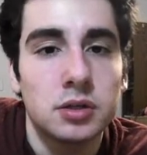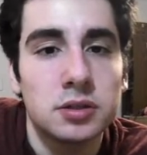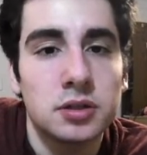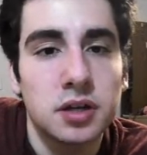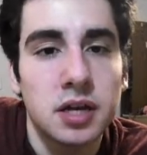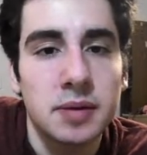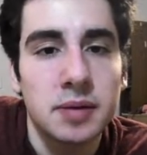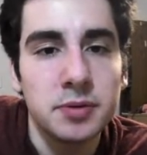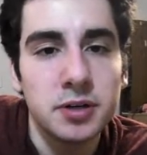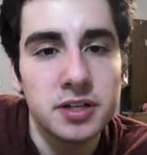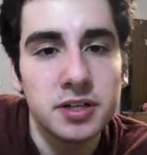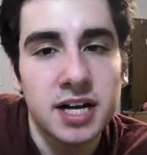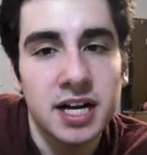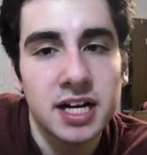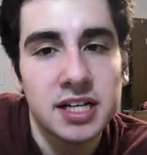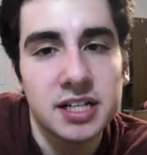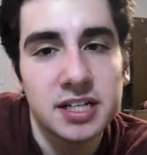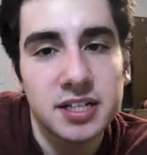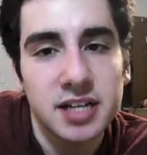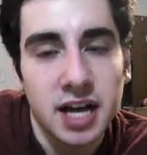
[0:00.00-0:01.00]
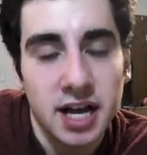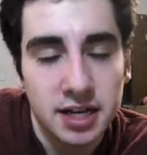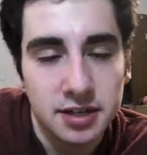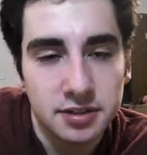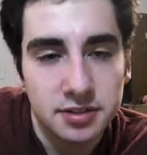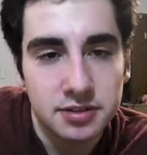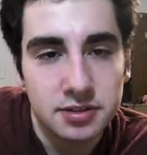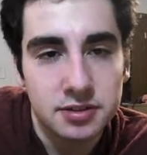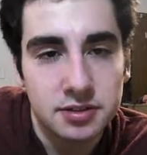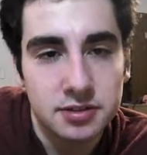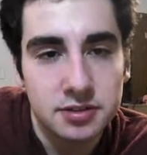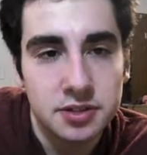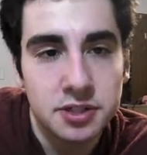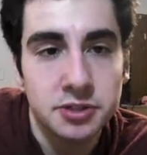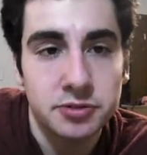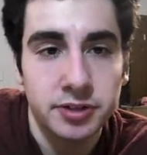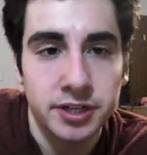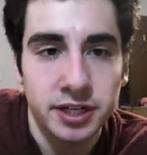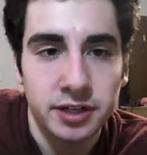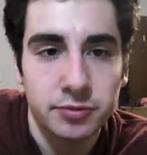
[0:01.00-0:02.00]
Number 99,
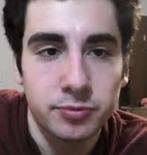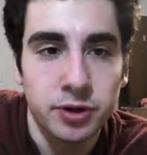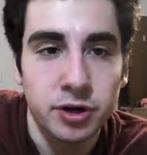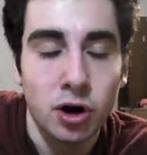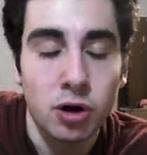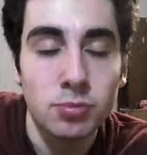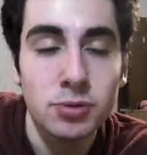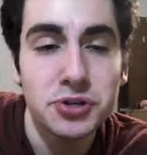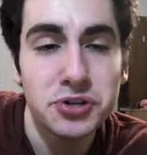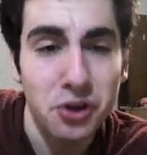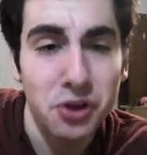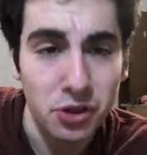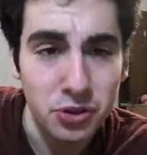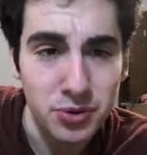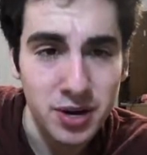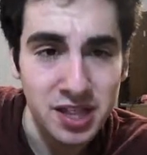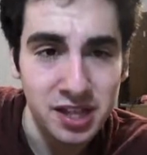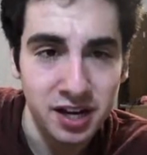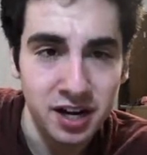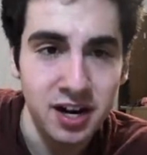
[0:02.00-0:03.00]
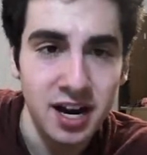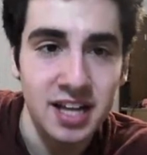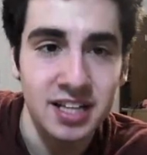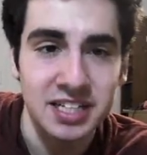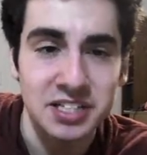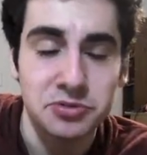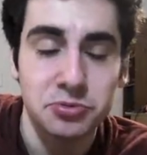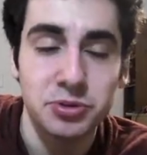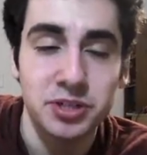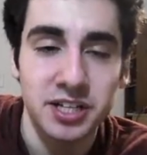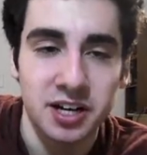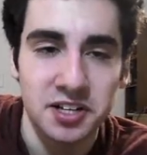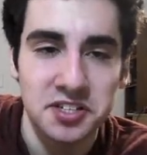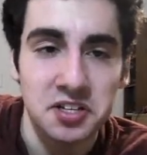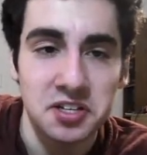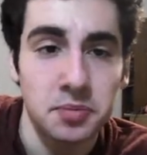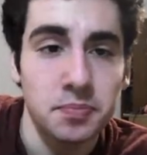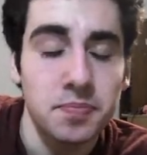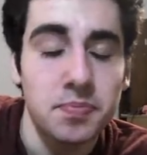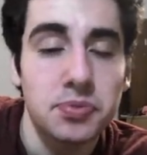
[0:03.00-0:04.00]
degree. We're almost all the way there, and that's really
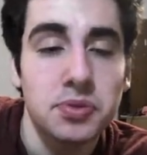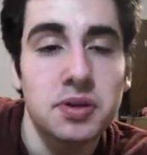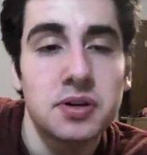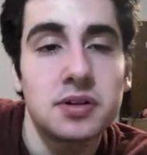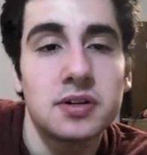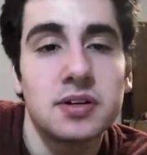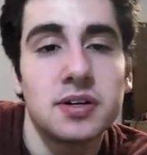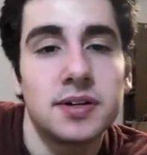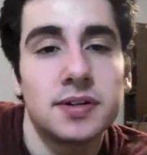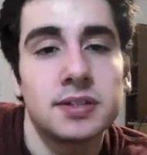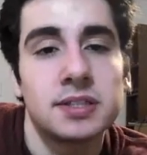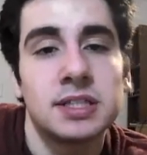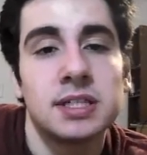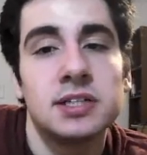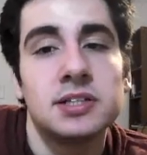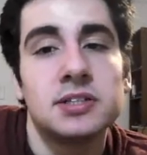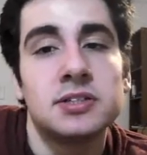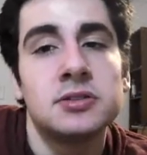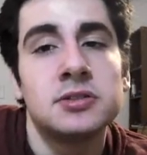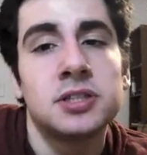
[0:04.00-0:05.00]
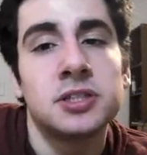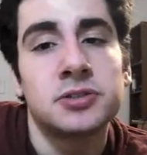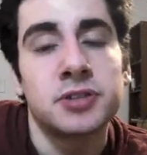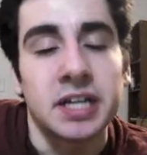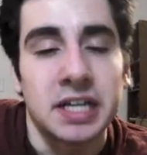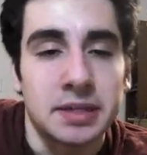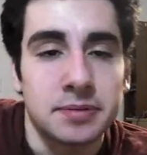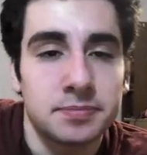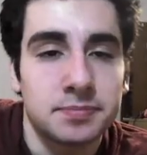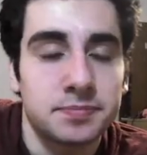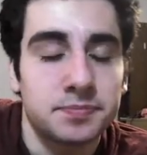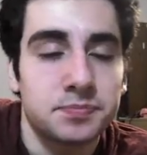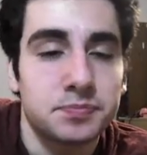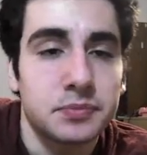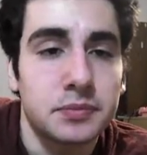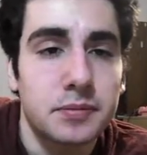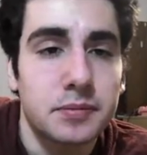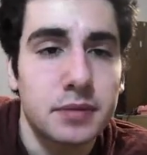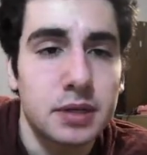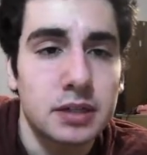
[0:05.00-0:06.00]
awesome. Degree.
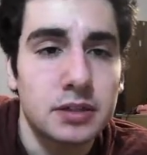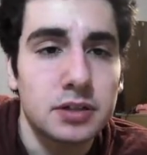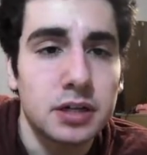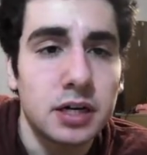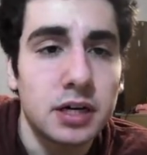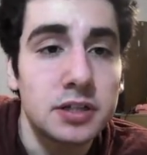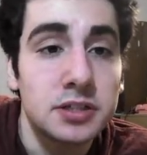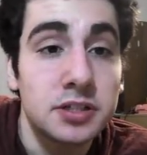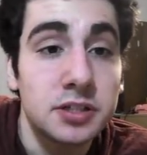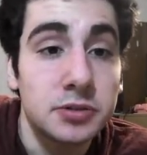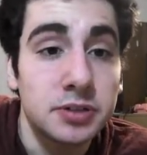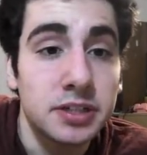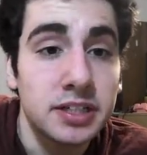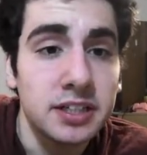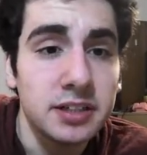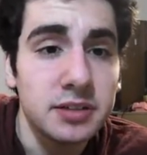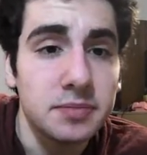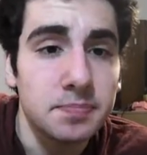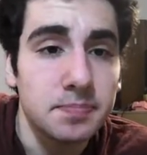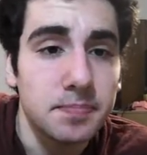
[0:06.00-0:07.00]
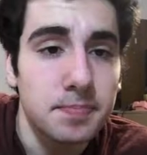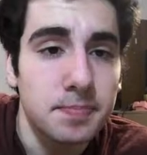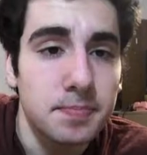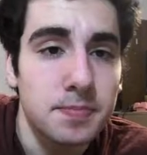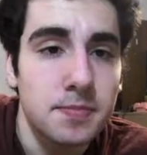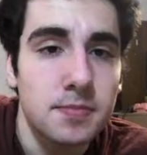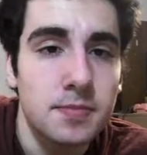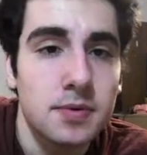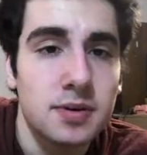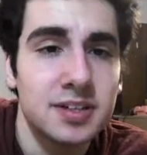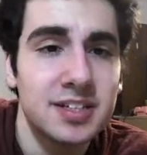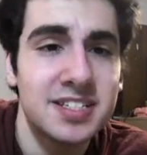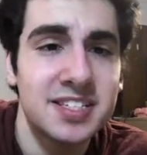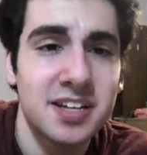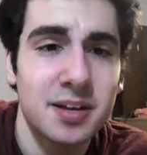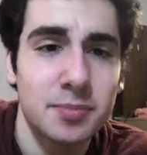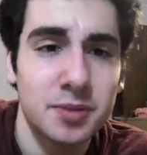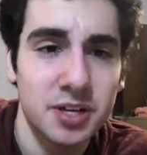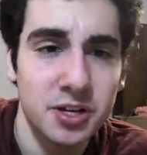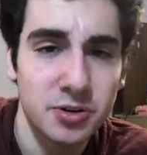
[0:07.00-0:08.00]
A degree is
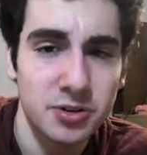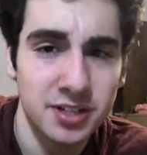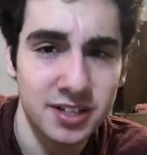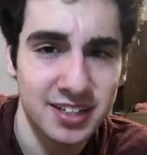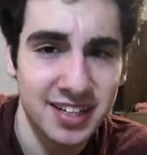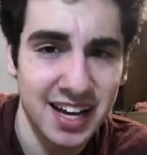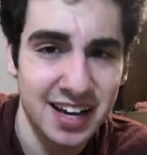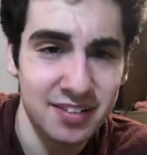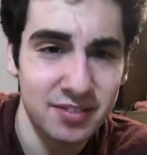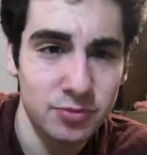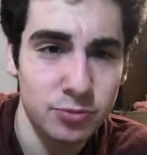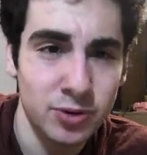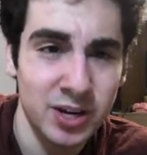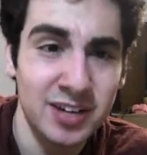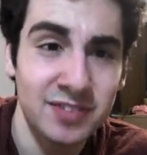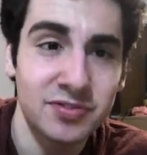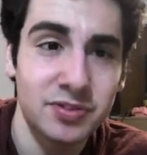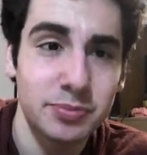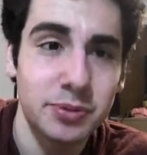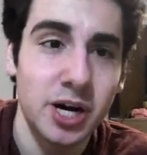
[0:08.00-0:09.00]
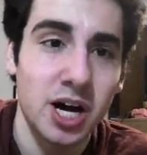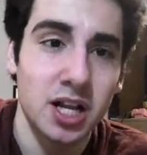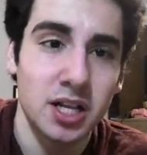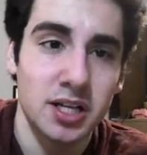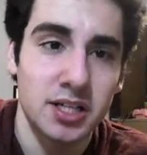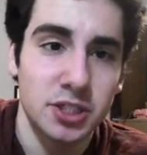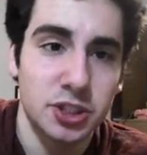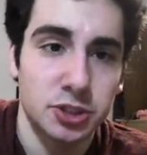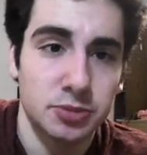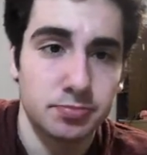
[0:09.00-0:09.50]
something you can get win from college